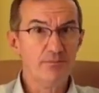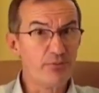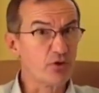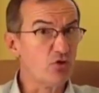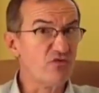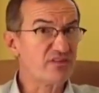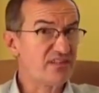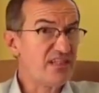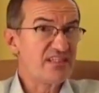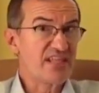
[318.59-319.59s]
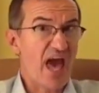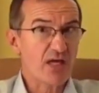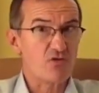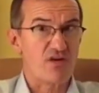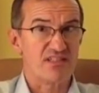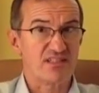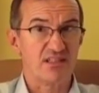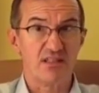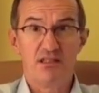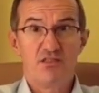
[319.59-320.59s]
proved this
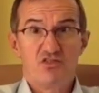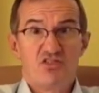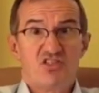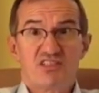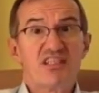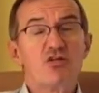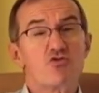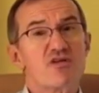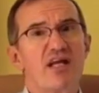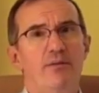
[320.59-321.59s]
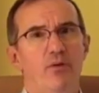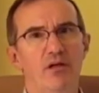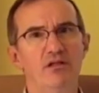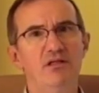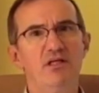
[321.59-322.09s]
accuracy. Just incredible.